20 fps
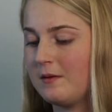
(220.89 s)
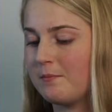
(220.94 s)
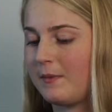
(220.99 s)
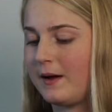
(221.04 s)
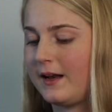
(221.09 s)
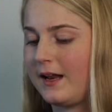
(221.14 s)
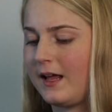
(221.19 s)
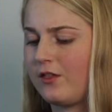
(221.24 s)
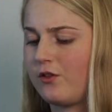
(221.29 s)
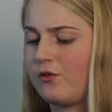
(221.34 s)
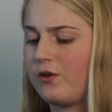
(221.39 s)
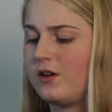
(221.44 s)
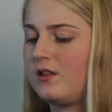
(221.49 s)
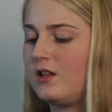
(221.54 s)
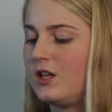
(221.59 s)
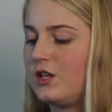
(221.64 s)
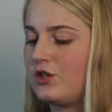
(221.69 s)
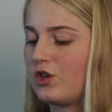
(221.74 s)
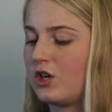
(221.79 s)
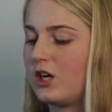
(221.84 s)
My 9th grade
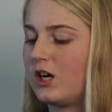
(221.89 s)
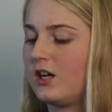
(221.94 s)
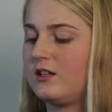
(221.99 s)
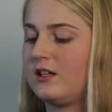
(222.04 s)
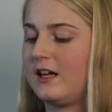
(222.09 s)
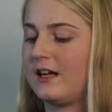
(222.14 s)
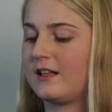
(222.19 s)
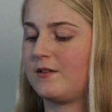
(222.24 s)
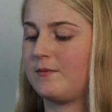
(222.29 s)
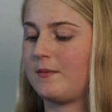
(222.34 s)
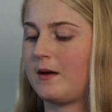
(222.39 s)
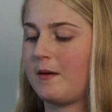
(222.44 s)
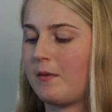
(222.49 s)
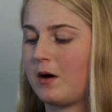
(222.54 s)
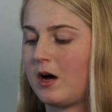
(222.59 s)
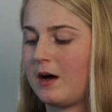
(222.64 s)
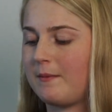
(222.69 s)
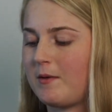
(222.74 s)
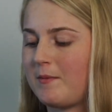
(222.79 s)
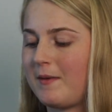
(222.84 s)
teacher contacted my
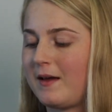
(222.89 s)
mom